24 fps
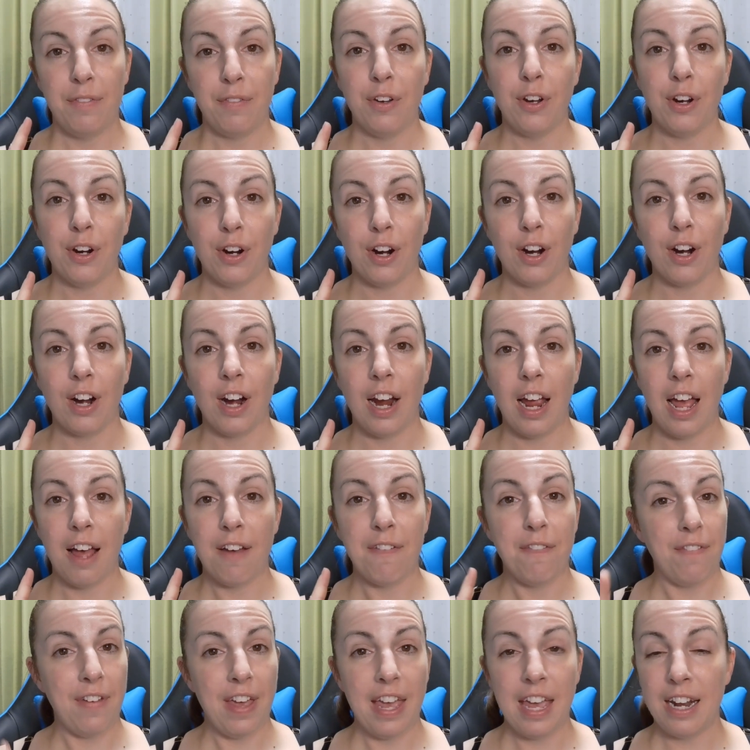you're a
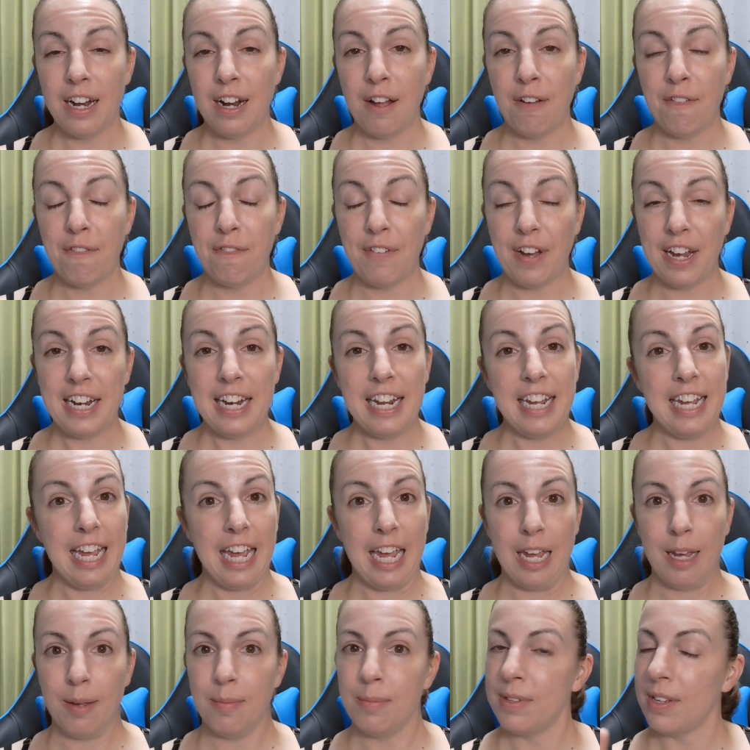fan of fighting
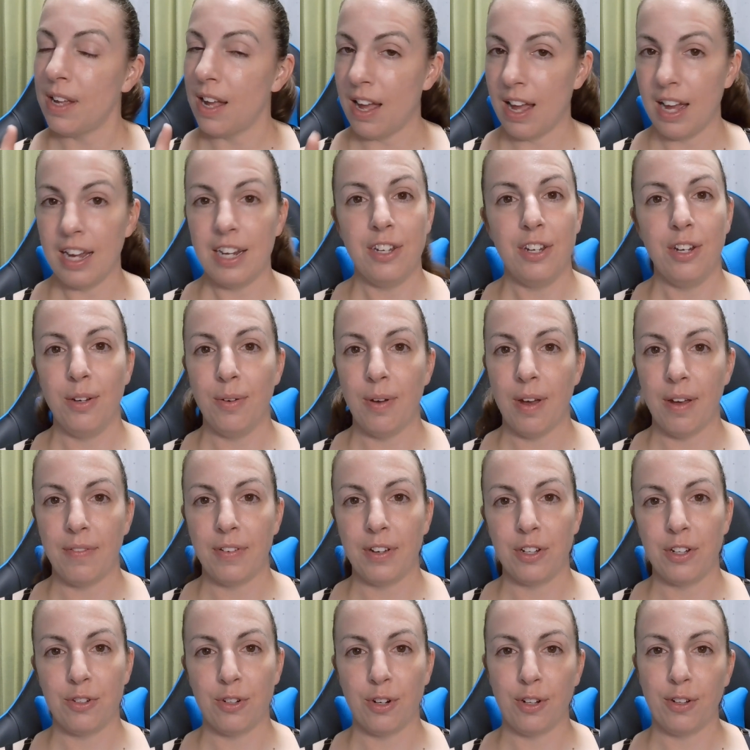games, I do have a
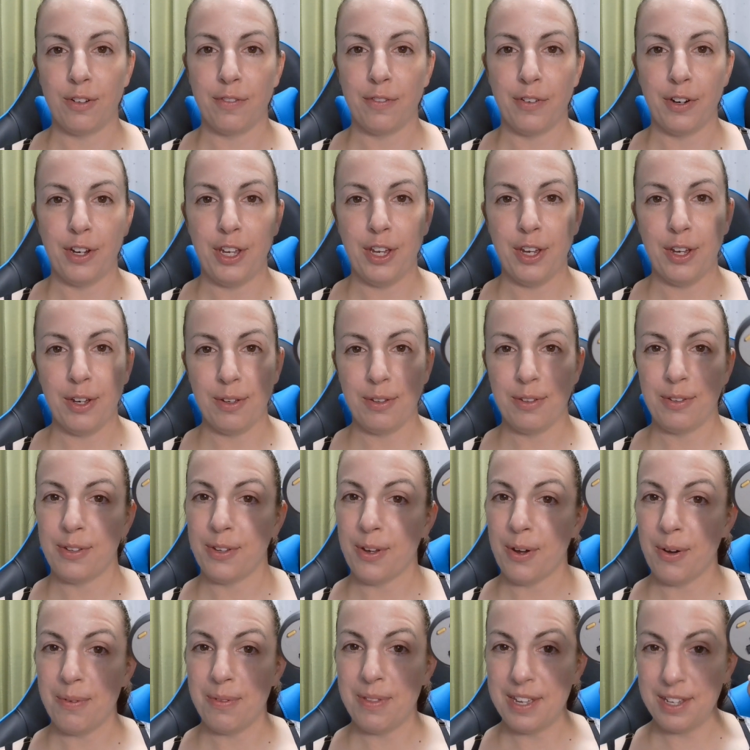controller for you.
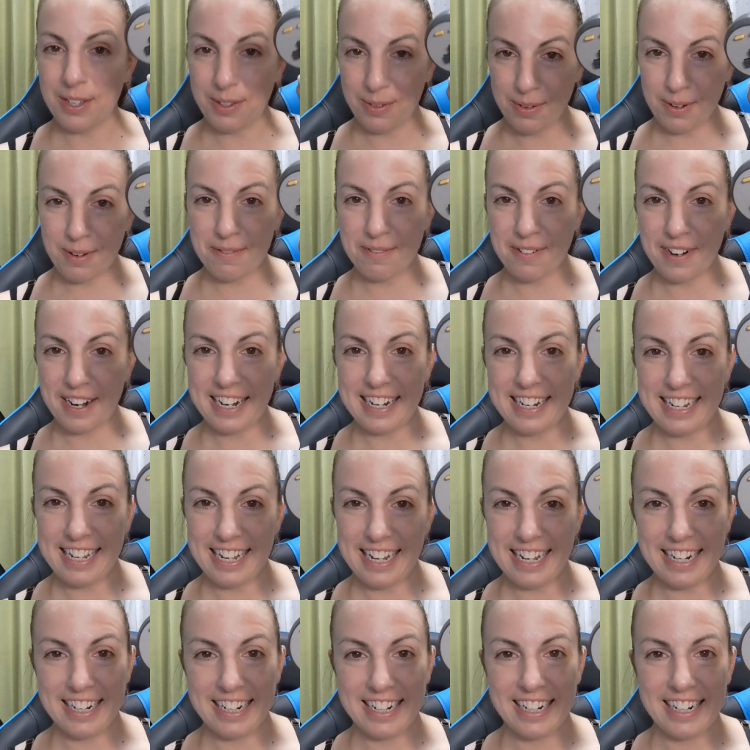So this one right
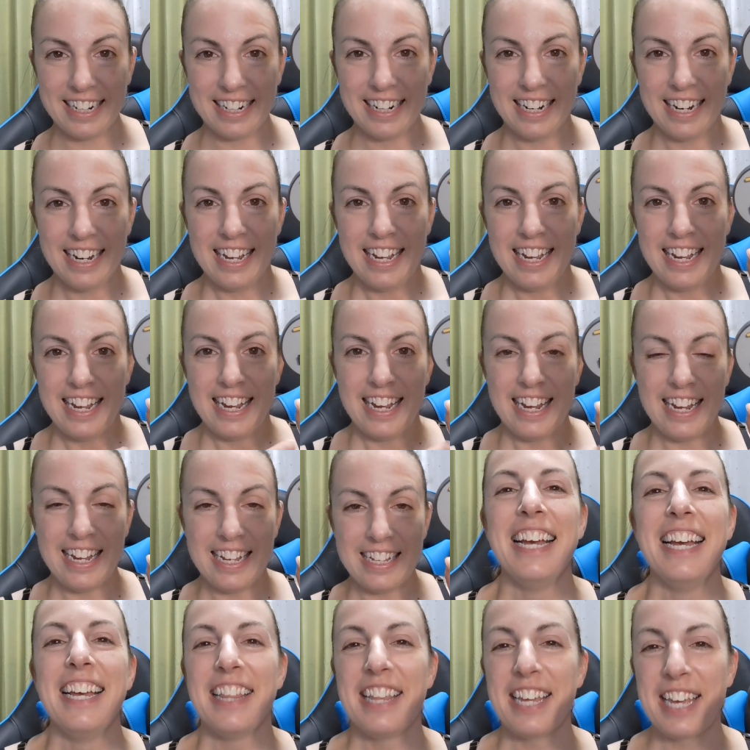here
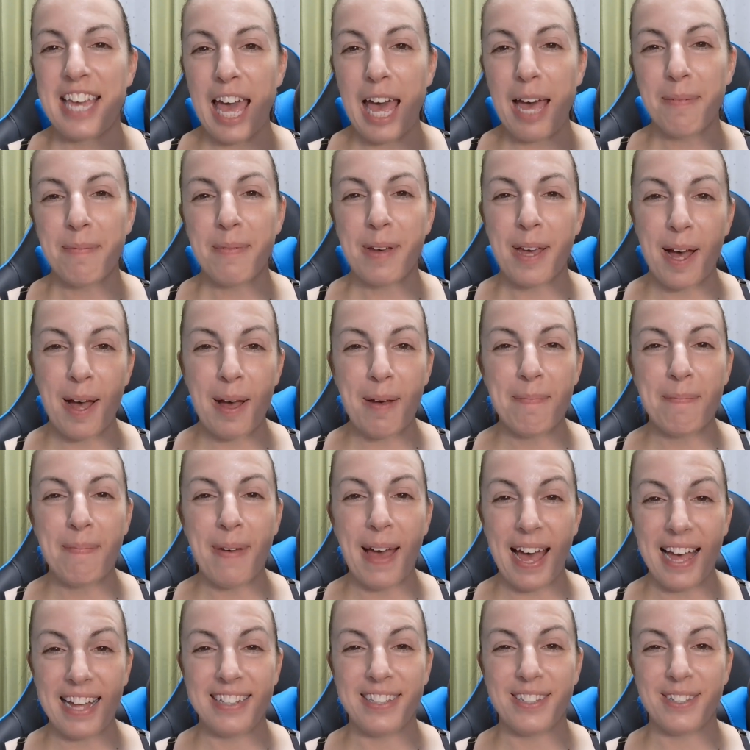is the Capcom
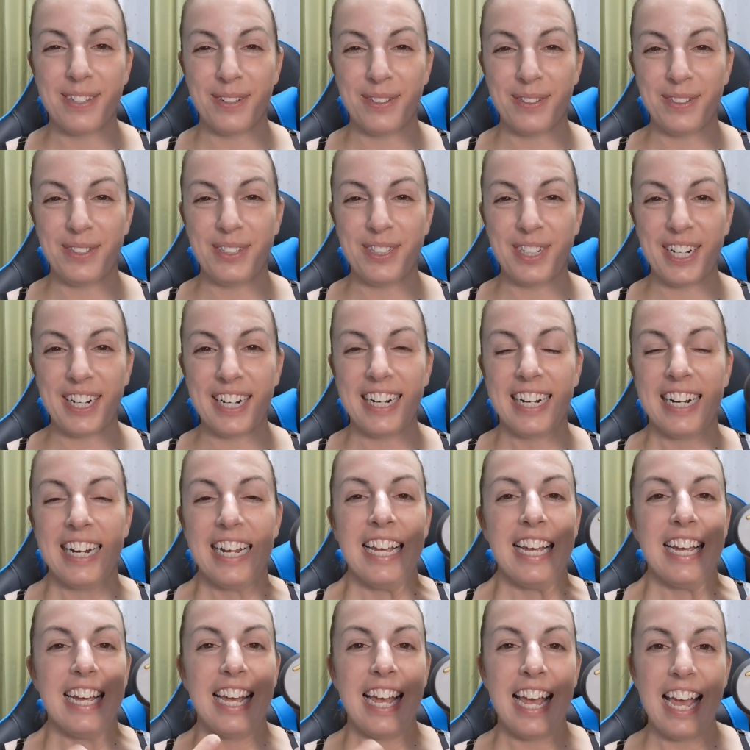Pad Soldier,
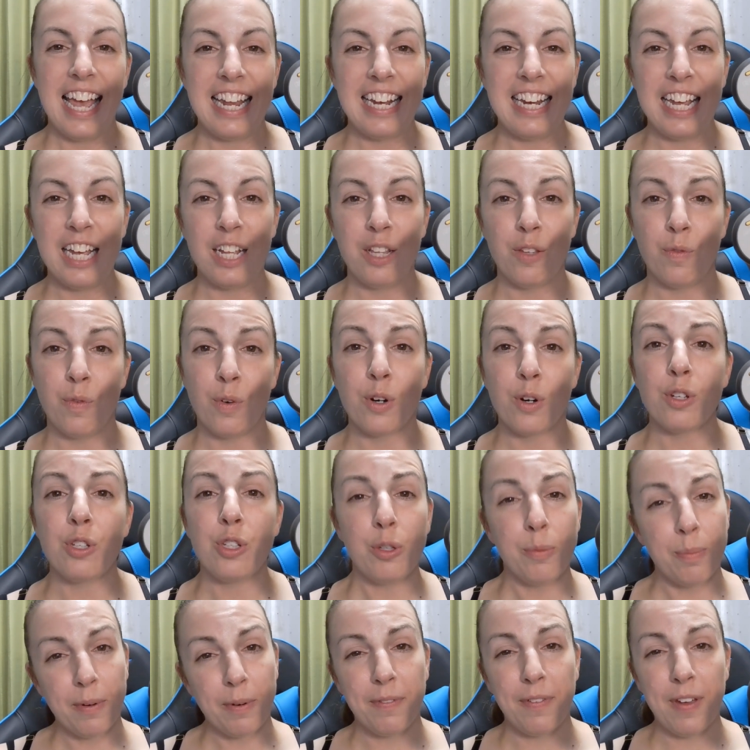and it's for
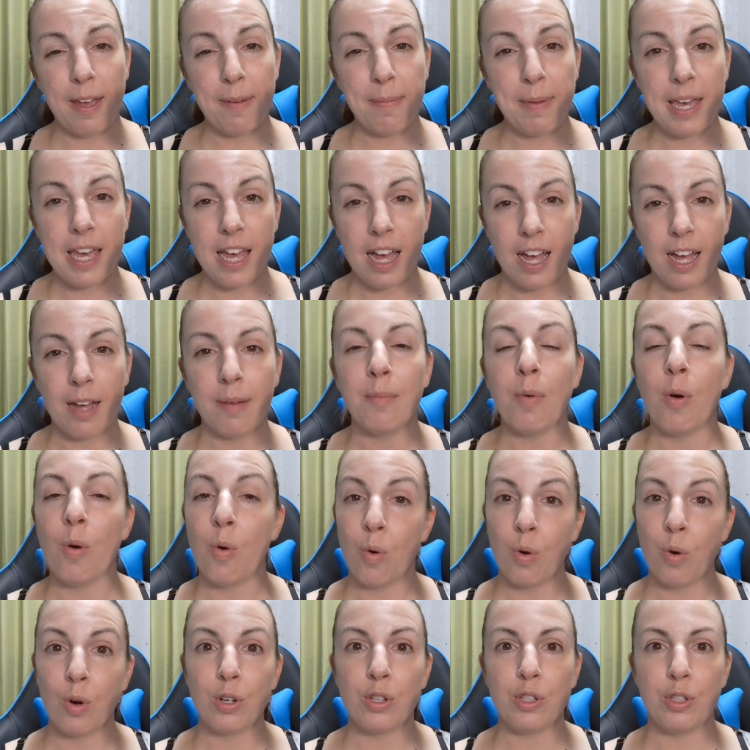Super Famicom
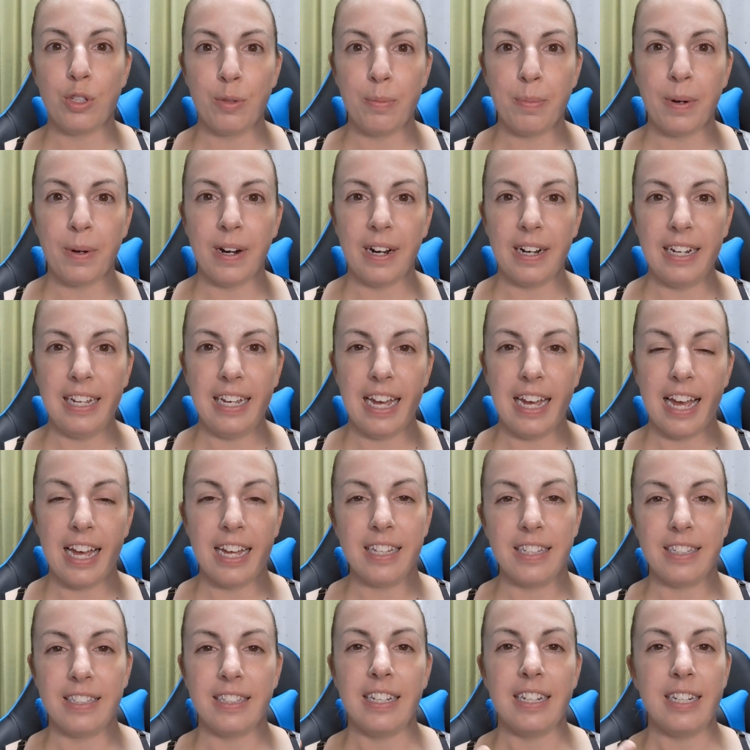or Super
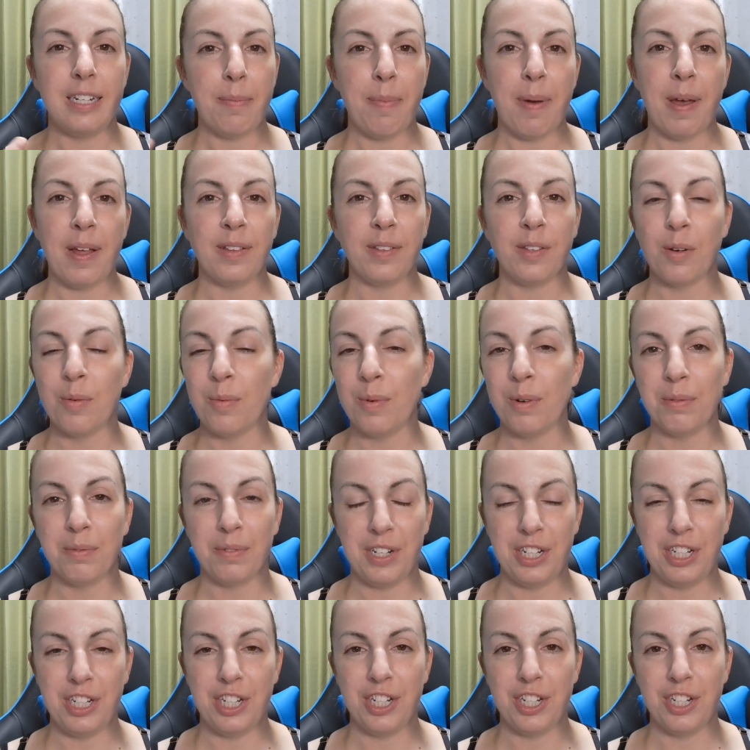NES. It depends on what
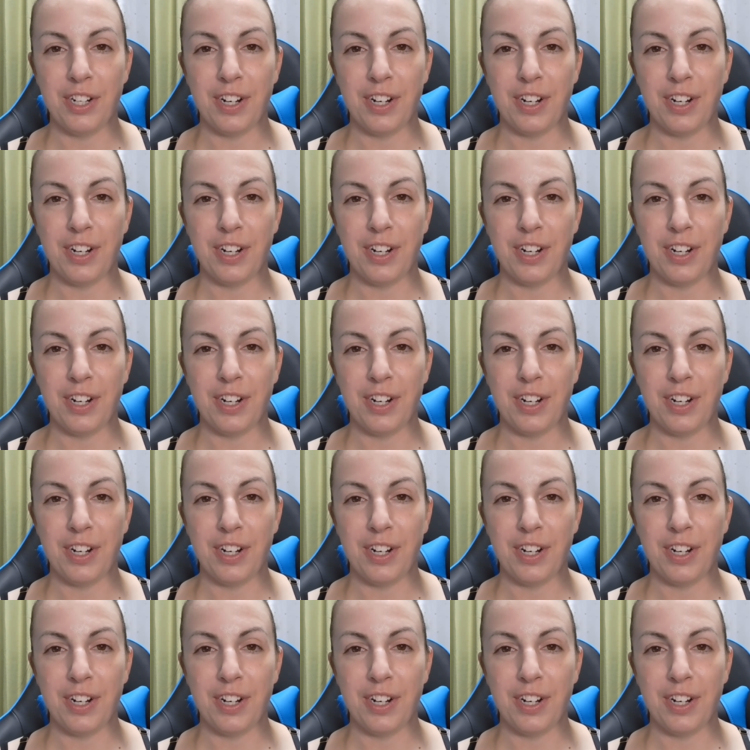region you're